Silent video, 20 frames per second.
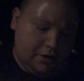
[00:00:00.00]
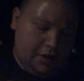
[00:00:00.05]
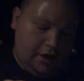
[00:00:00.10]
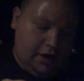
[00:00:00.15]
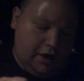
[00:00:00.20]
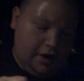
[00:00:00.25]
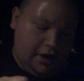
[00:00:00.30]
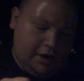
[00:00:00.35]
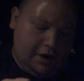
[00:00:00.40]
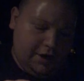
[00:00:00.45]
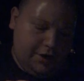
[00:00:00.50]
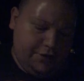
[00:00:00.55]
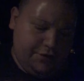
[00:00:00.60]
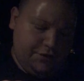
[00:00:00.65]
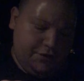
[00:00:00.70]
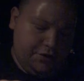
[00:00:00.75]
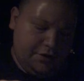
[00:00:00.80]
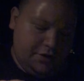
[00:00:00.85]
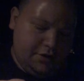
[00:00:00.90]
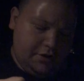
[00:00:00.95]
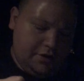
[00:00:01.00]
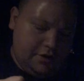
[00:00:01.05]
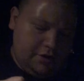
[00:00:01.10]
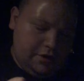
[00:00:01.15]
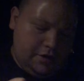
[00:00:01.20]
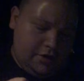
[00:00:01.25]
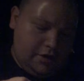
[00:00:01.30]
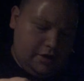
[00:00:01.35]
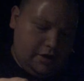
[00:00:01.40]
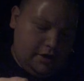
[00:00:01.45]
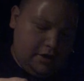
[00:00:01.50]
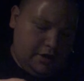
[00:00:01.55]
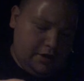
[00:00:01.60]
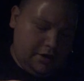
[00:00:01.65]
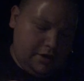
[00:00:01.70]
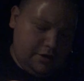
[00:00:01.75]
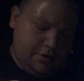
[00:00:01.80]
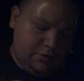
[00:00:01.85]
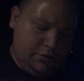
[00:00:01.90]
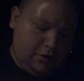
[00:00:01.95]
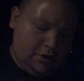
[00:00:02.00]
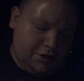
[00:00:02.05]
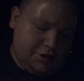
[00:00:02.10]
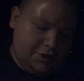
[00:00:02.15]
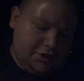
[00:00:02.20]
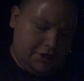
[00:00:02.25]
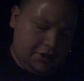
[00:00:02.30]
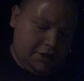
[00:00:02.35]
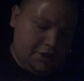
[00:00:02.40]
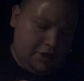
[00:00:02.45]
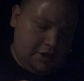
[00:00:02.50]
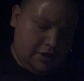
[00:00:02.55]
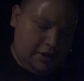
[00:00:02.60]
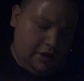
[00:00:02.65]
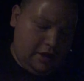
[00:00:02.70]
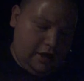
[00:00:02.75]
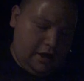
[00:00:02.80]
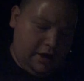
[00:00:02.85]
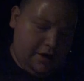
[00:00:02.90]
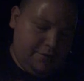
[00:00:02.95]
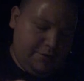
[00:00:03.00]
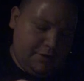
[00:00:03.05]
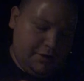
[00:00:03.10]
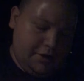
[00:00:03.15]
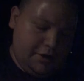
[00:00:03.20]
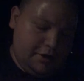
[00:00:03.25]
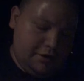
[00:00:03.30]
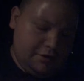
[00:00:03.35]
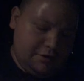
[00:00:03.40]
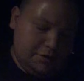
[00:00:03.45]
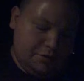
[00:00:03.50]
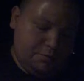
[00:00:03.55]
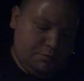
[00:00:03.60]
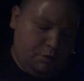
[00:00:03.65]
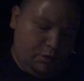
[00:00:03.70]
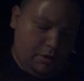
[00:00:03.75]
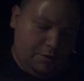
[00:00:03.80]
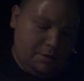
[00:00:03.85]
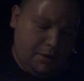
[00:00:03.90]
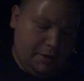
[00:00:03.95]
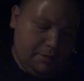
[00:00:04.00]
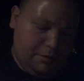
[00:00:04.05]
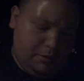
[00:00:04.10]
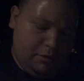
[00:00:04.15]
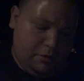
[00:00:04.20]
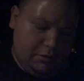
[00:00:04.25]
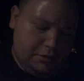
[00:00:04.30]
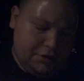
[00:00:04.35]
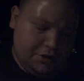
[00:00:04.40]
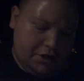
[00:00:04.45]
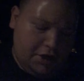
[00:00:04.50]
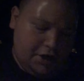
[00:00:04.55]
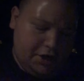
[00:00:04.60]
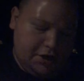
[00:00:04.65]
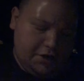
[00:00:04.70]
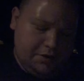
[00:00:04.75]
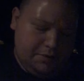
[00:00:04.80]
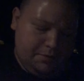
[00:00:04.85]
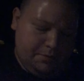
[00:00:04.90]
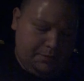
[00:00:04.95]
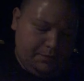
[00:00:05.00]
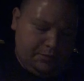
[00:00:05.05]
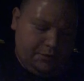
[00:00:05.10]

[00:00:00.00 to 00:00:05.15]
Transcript: Live and watch any kind of live videos, what people were saying,